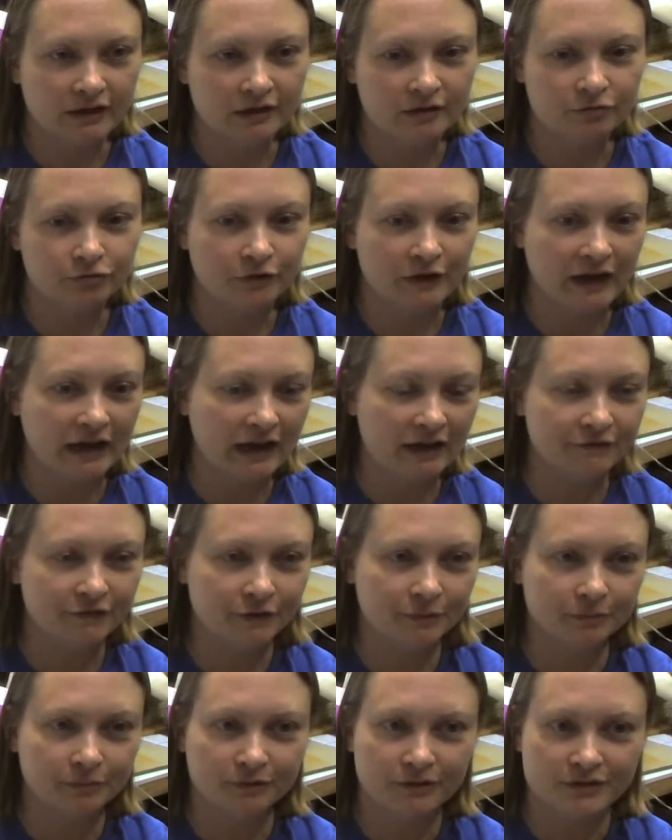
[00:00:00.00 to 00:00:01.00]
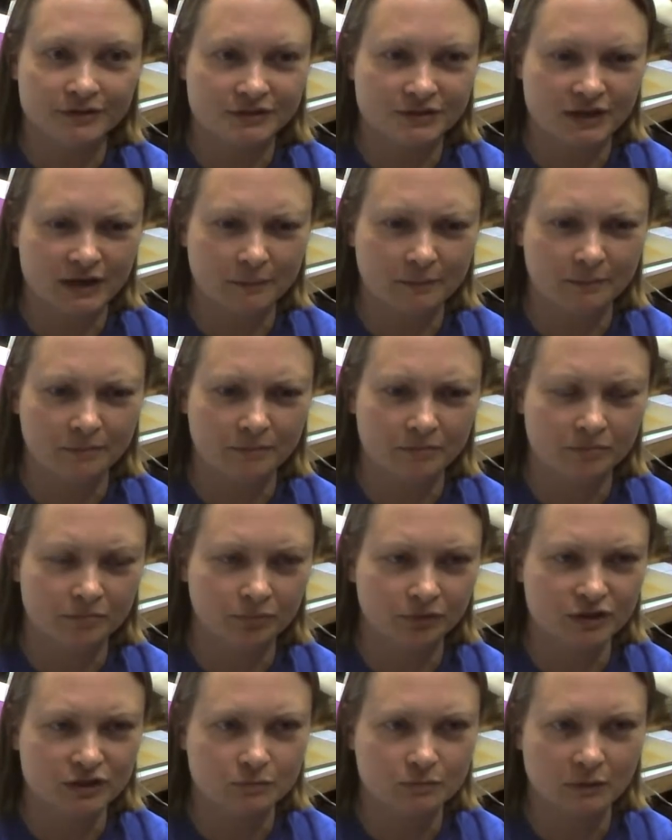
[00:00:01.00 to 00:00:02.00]
If we haven't, please
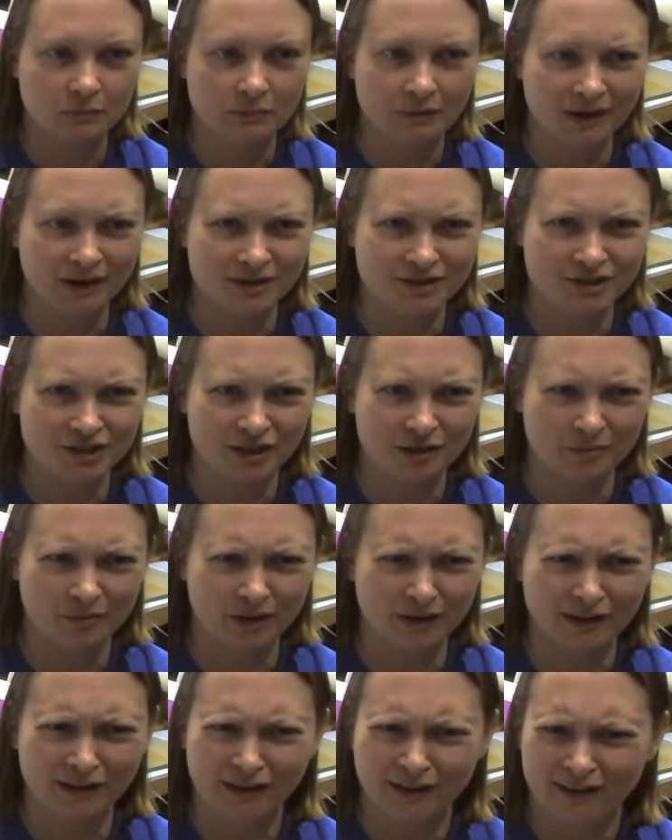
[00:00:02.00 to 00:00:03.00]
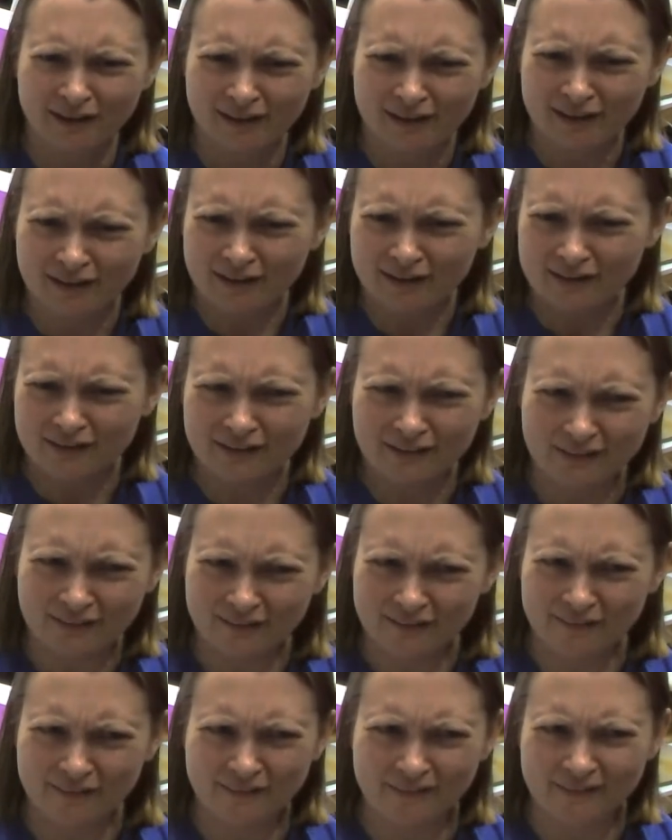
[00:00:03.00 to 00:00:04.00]
be patient. I'm like,
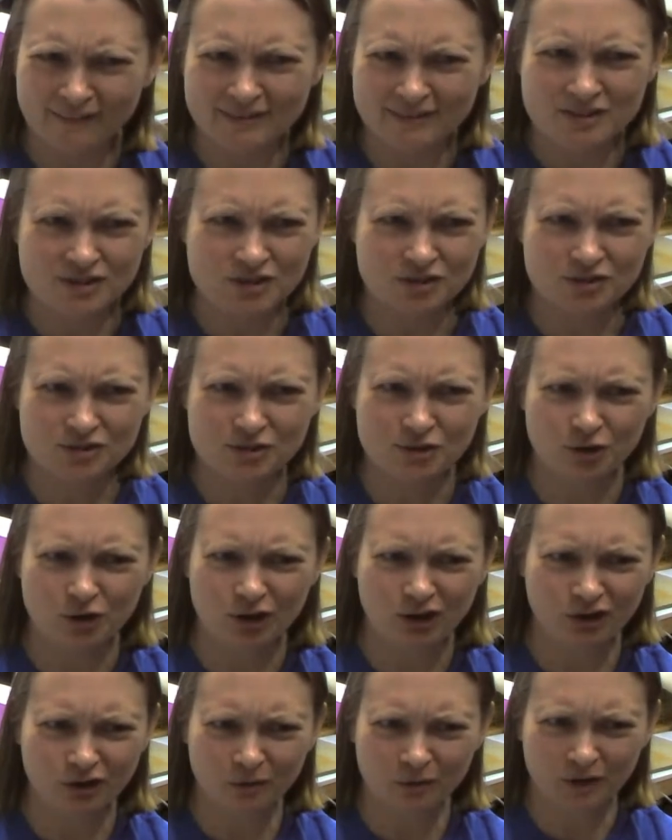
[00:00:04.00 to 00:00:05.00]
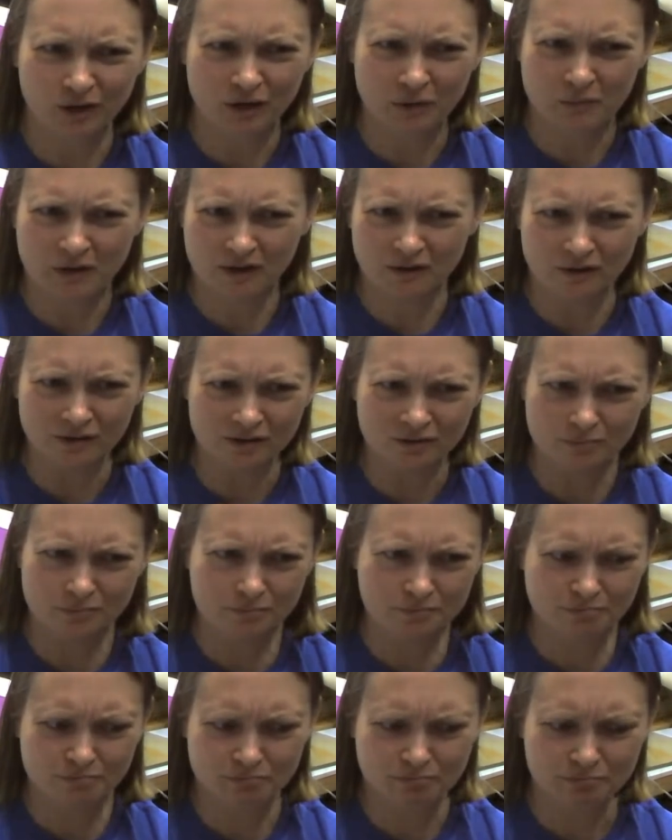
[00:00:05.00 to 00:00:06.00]
does your email
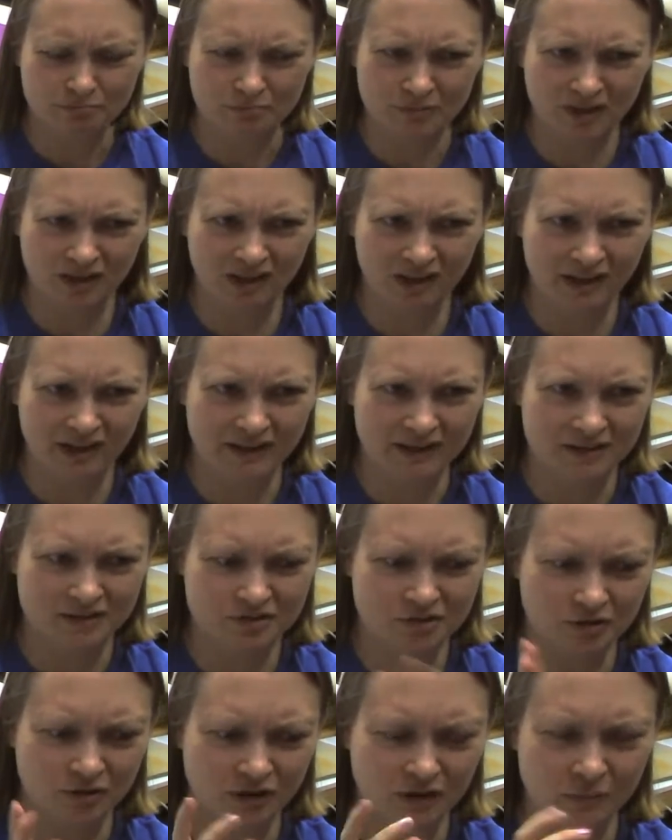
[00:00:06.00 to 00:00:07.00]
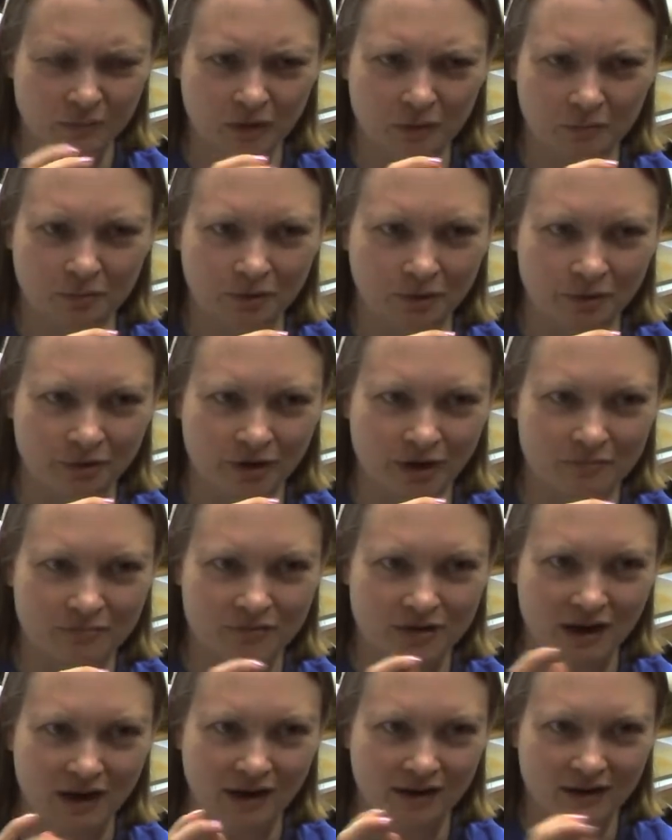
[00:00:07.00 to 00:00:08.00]
client or email program
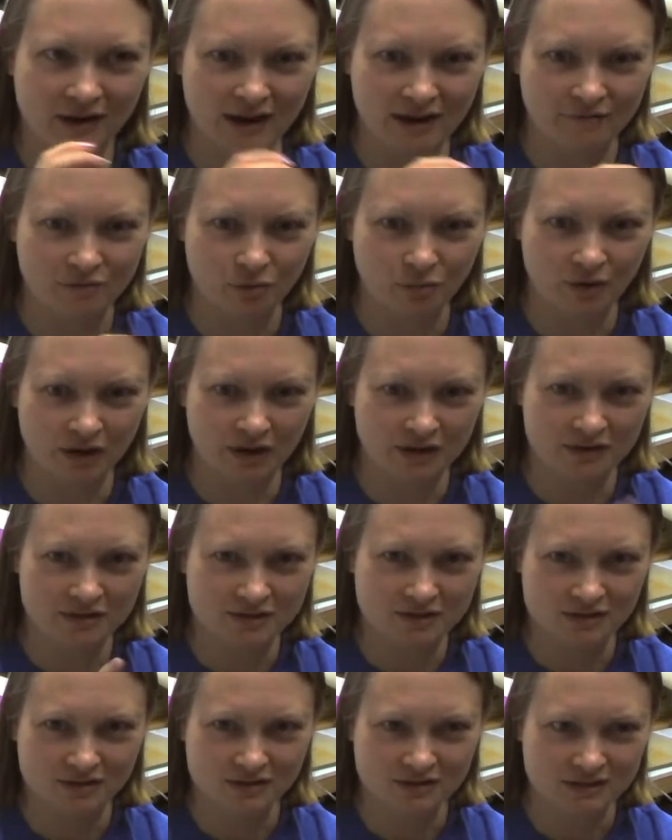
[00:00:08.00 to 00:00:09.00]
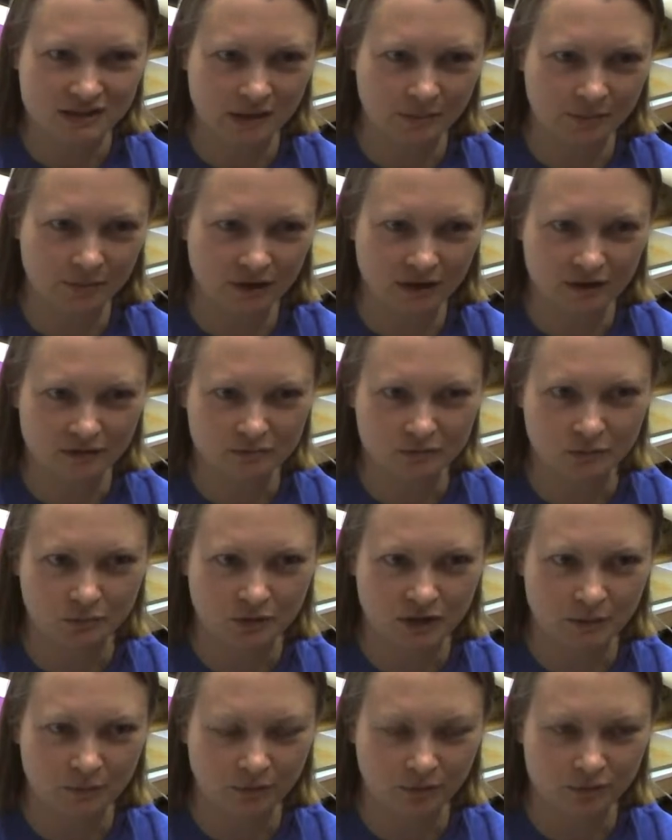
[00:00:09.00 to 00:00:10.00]
not have a way to separate the
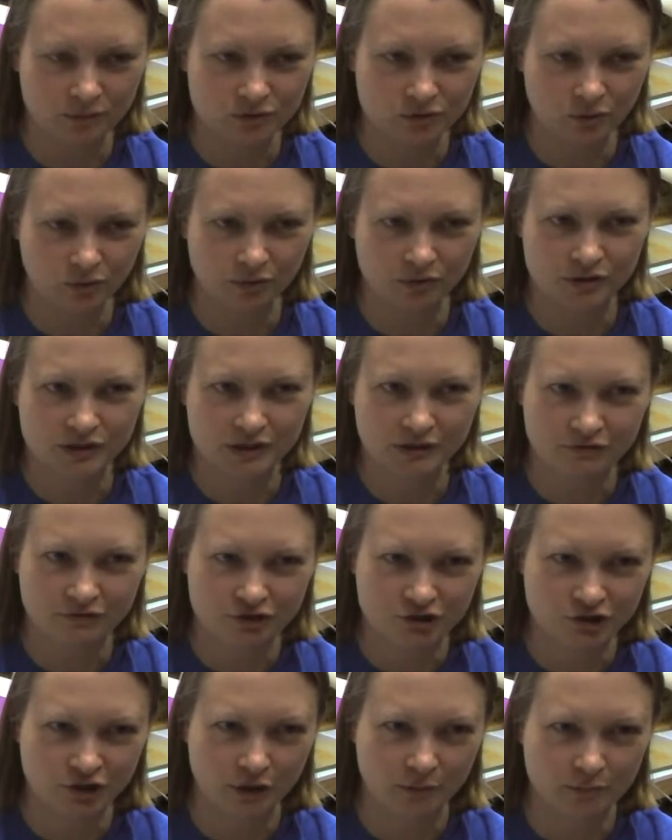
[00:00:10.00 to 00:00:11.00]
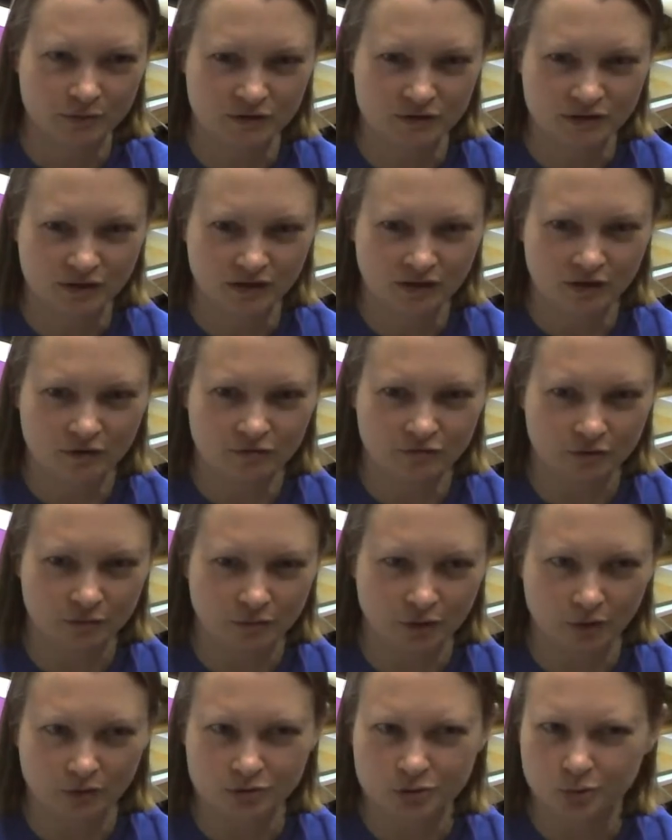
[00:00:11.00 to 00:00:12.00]
people whose orders I've shipped from
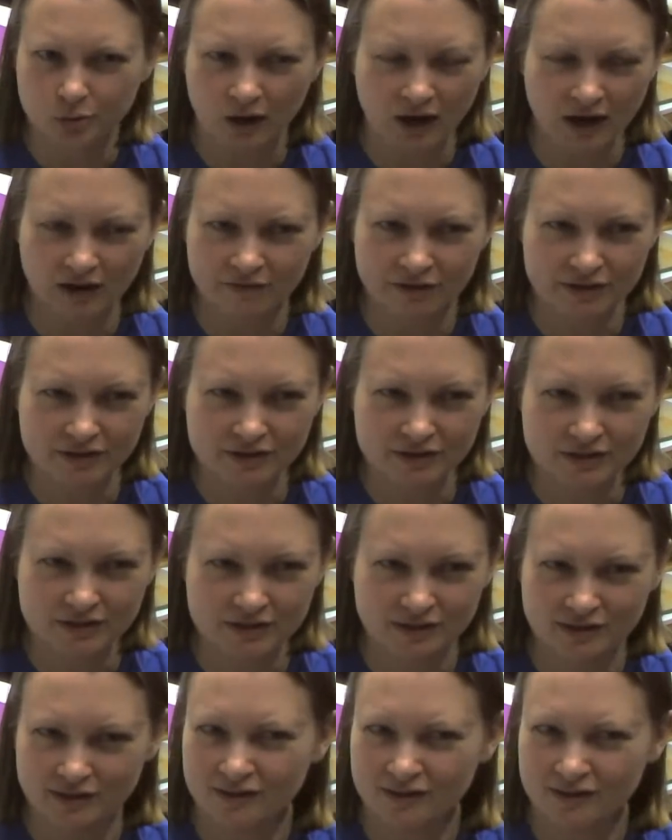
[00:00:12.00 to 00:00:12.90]
those who haven't?